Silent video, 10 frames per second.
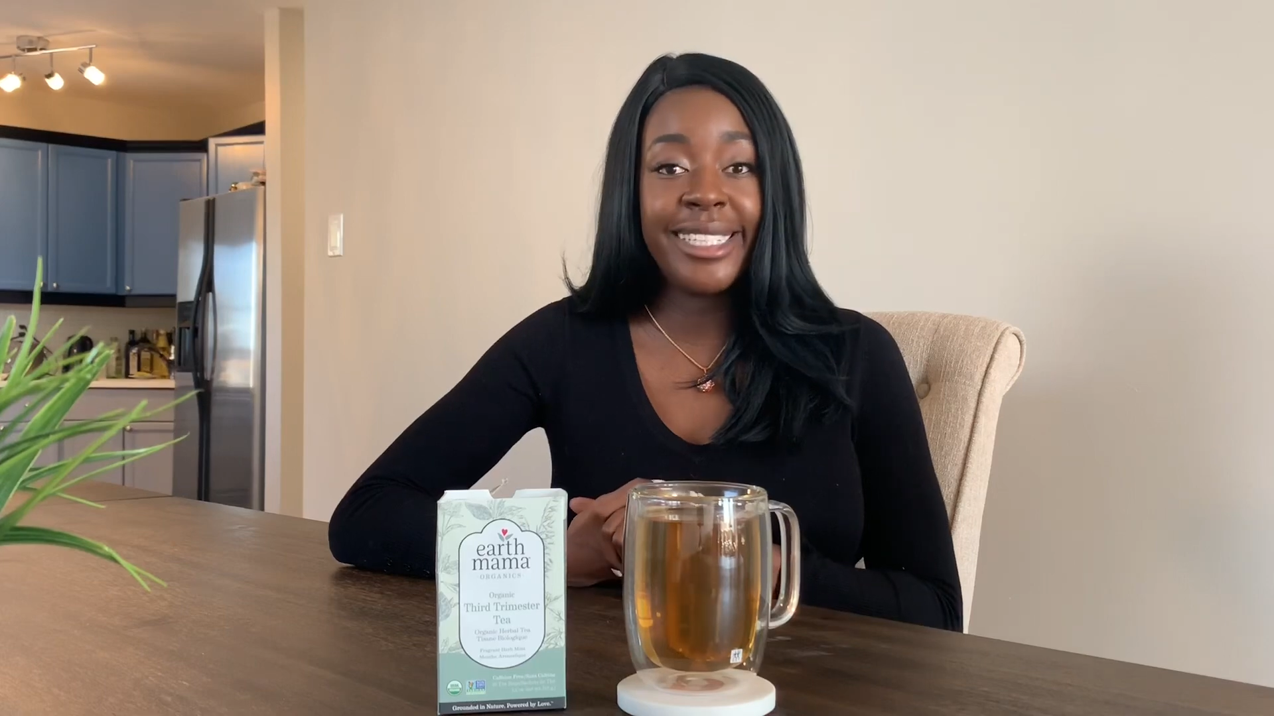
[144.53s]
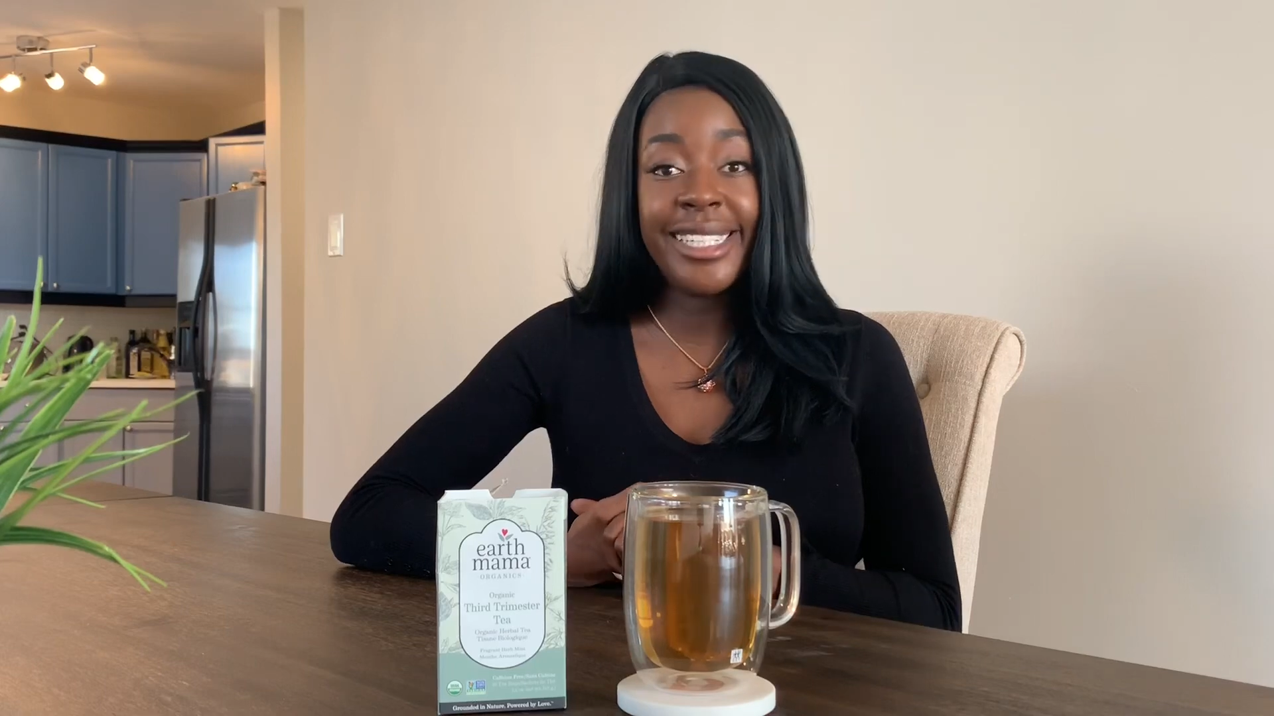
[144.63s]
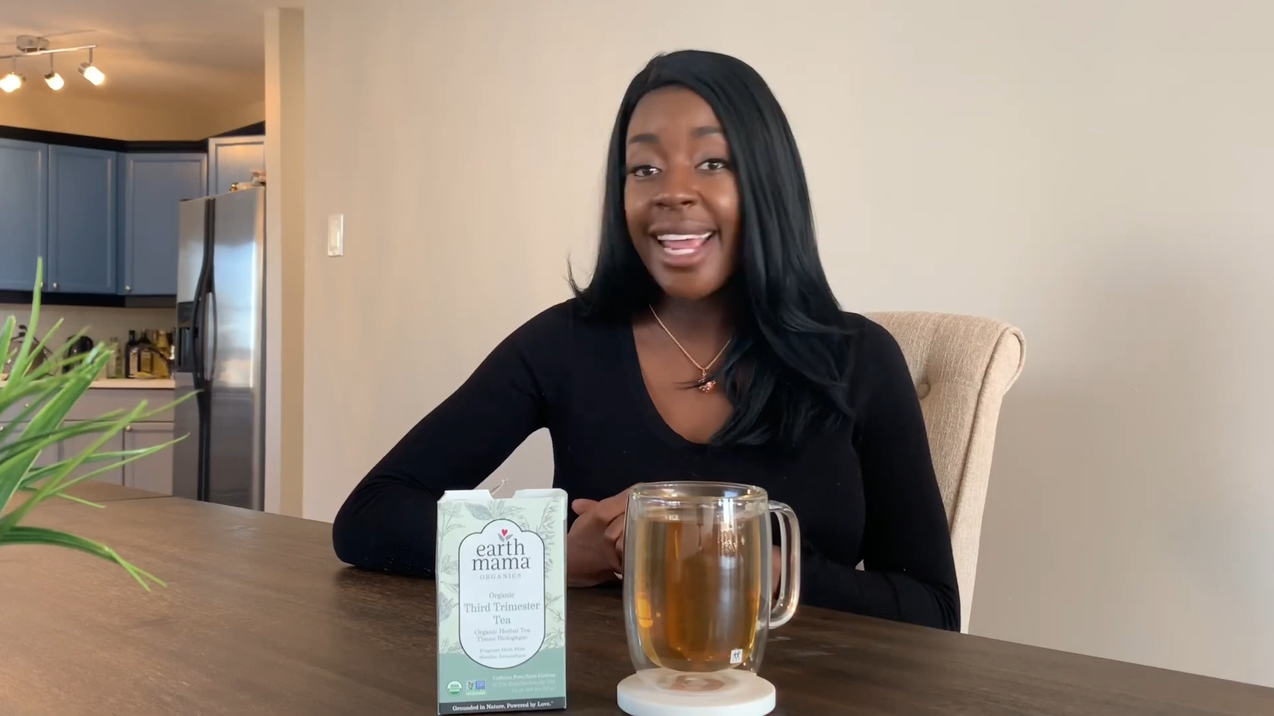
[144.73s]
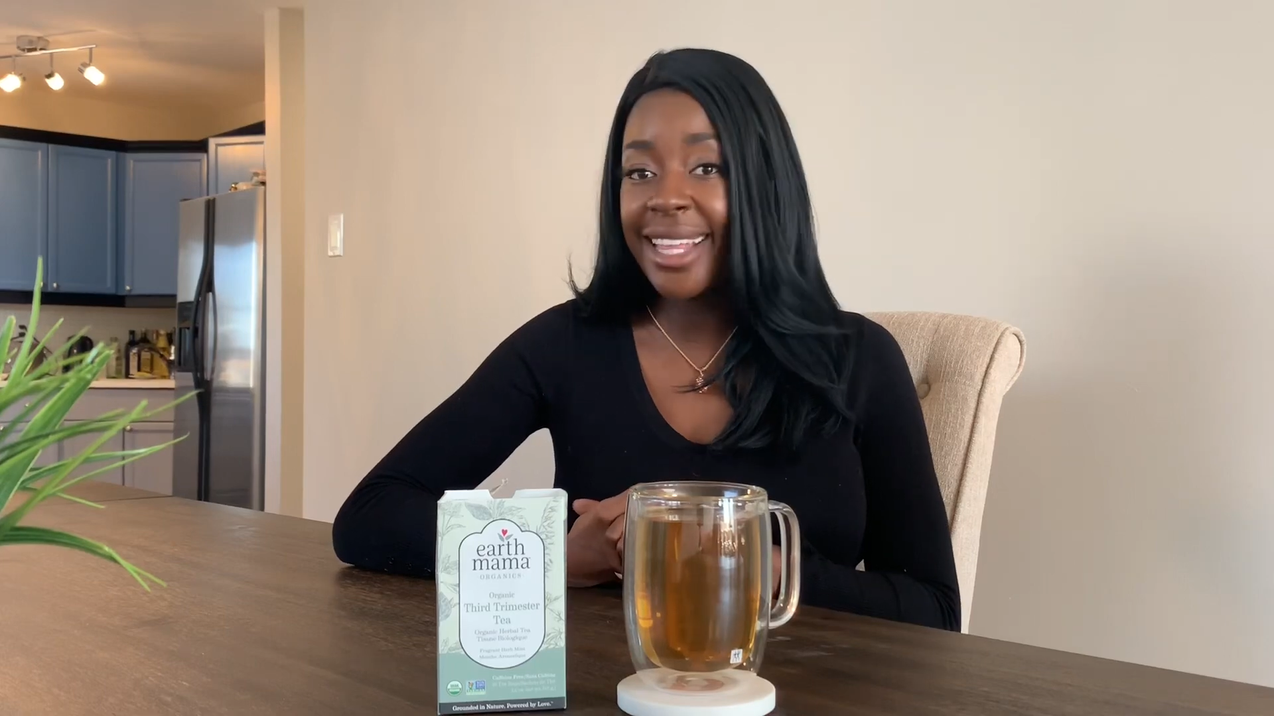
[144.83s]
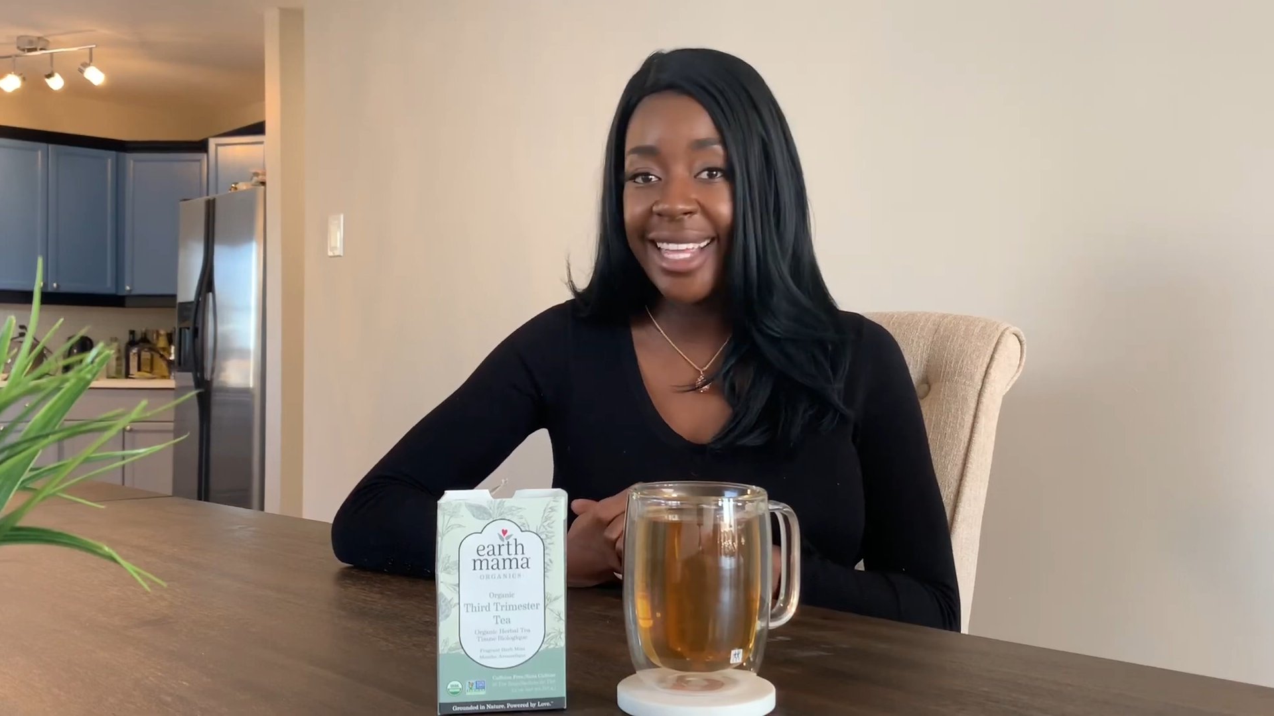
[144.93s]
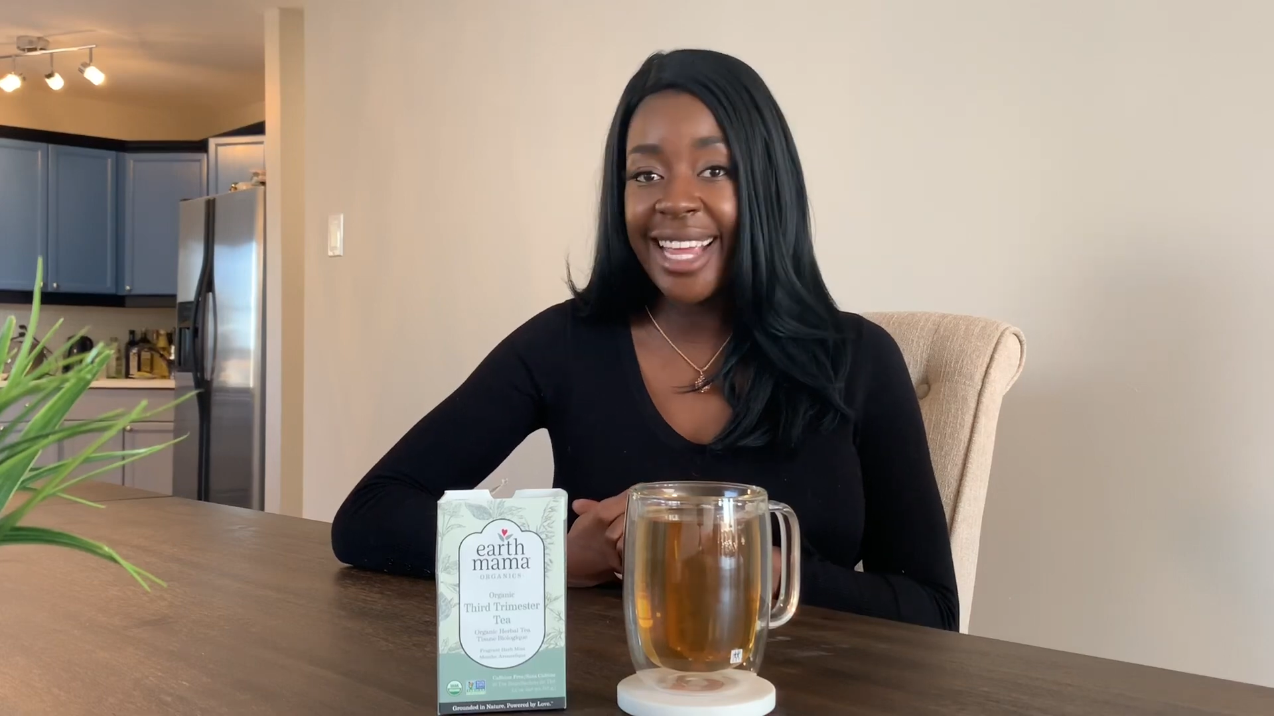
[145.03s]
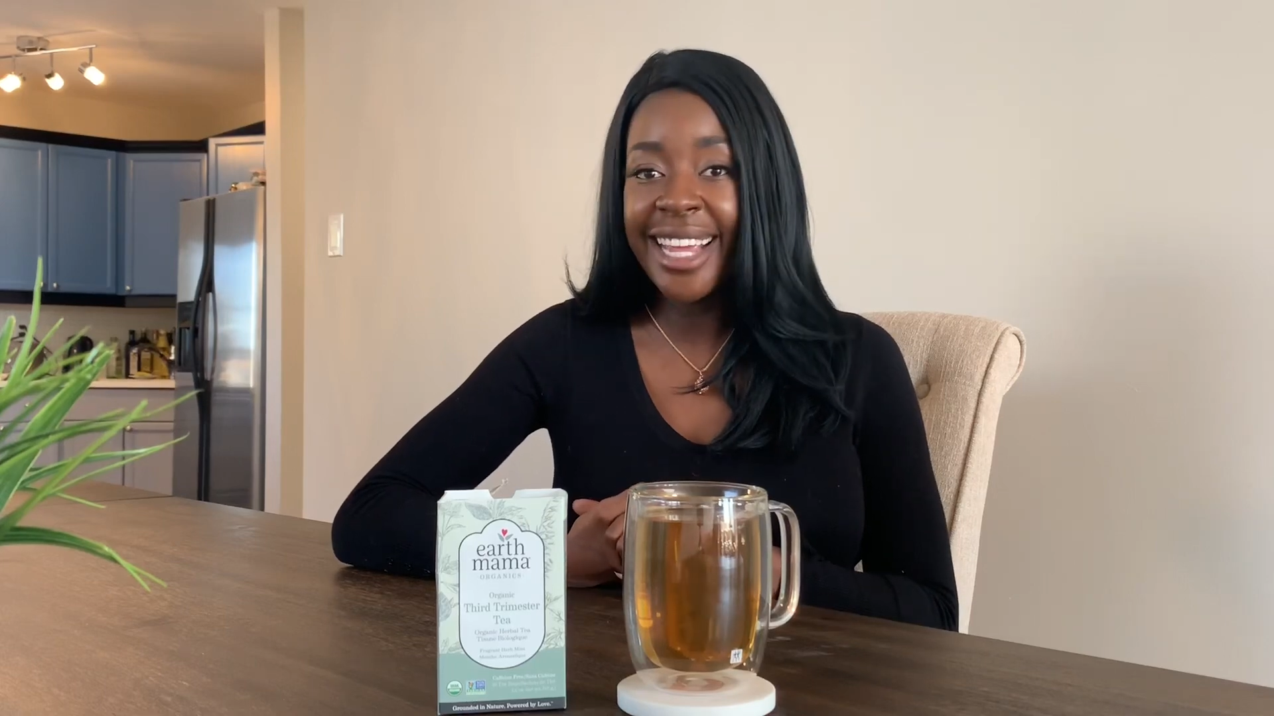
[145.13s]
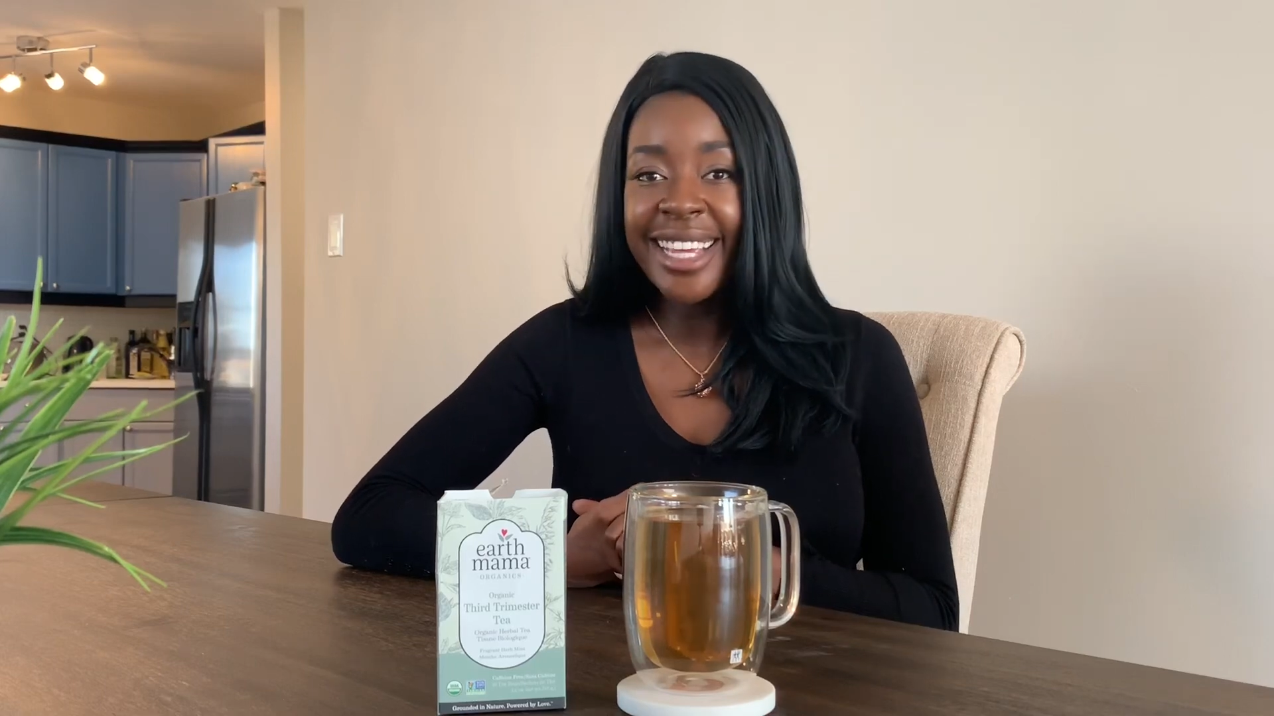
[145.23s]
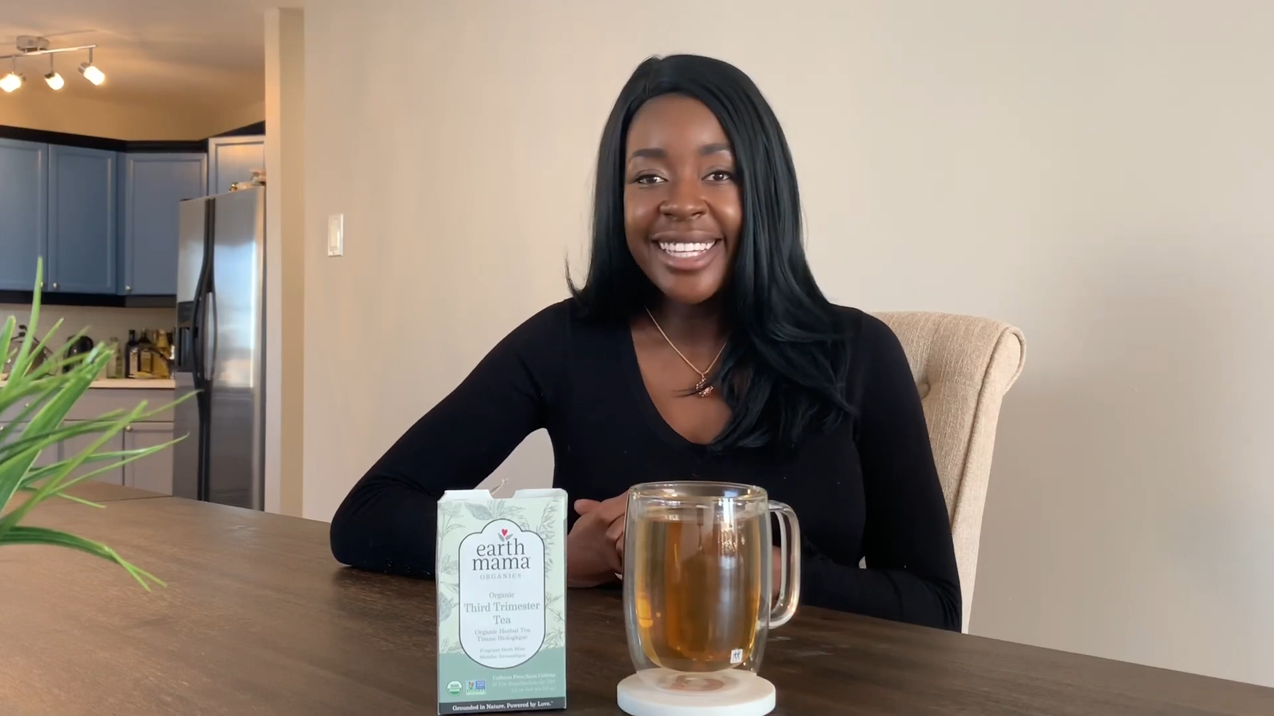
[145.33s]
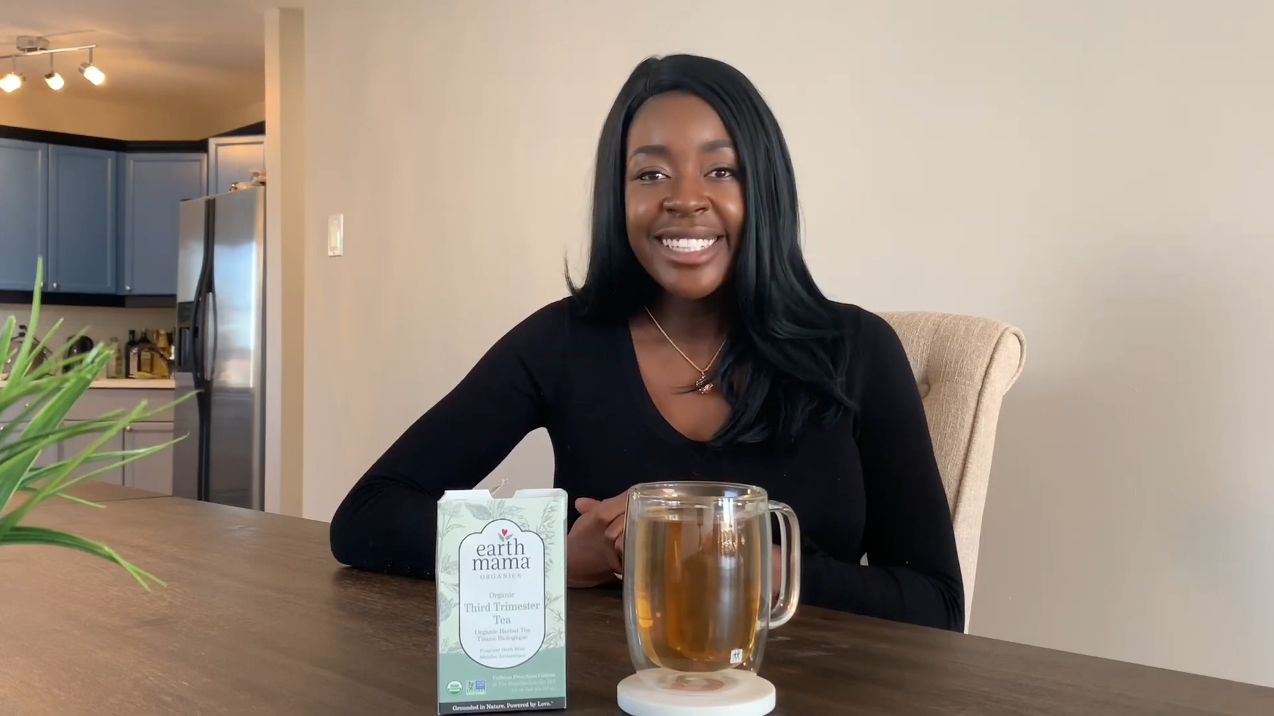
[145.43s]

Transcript: daily.